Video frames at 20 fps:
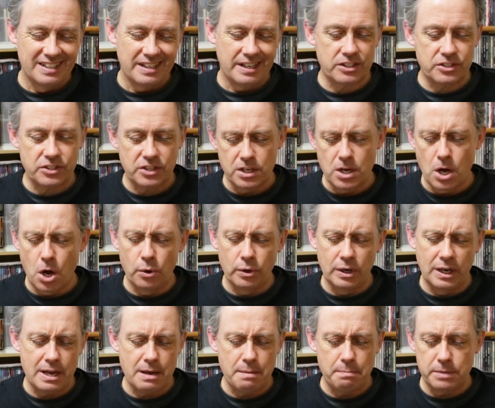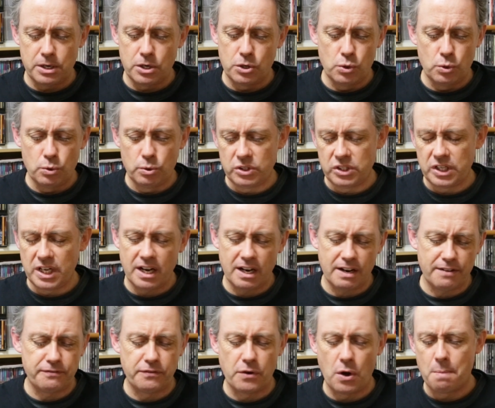It's the only
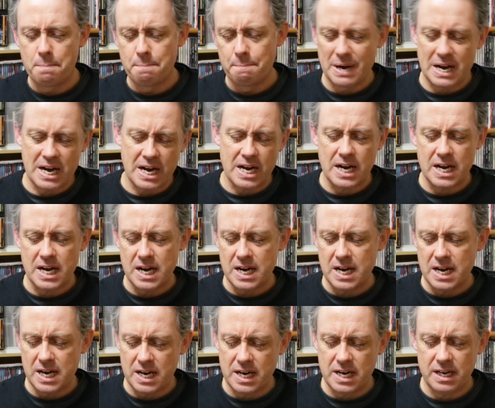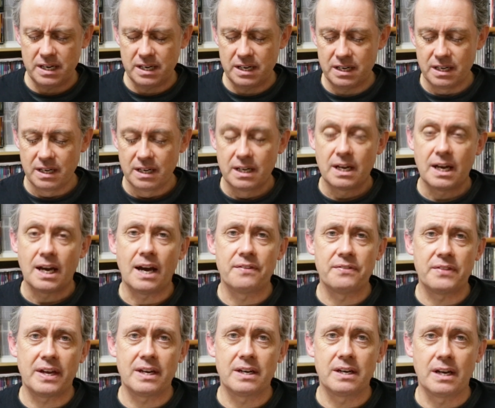music for me.
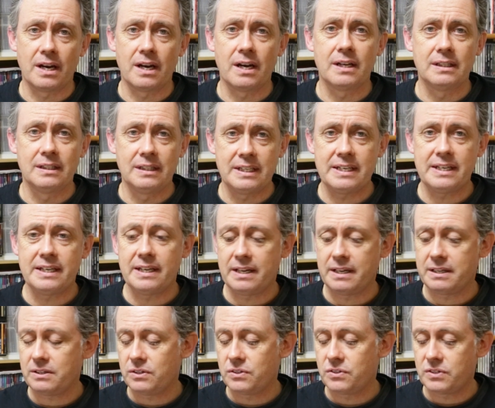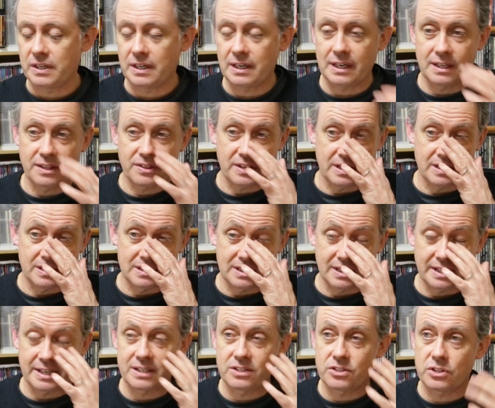And then Lee singing things
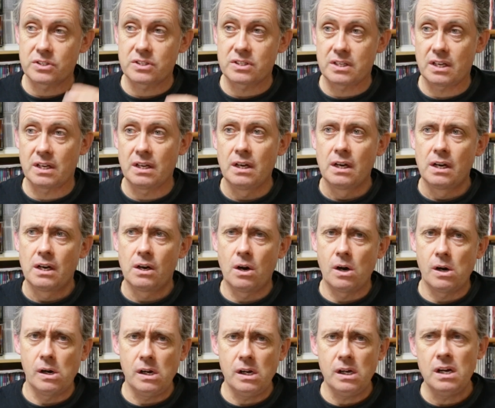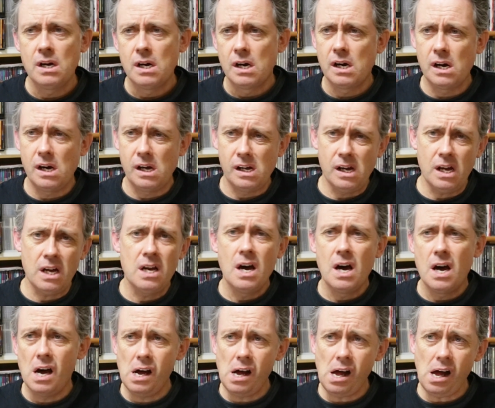like just oh, oh,
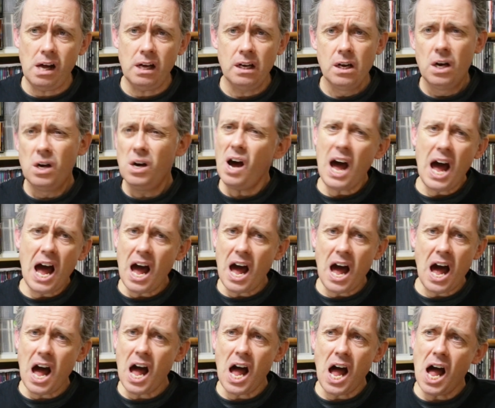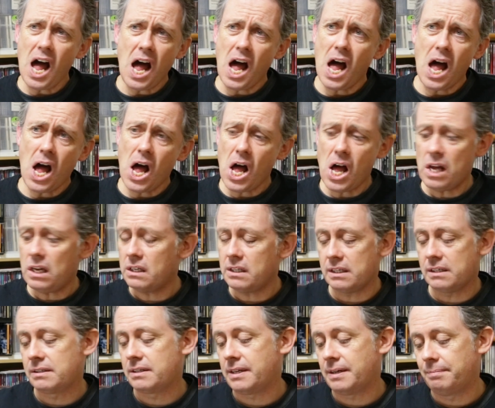oh,
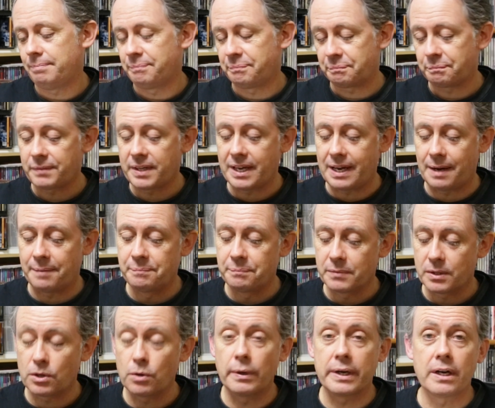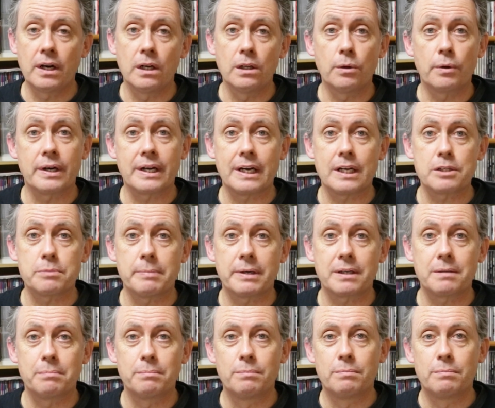ah, and yeah, going all orgasmic.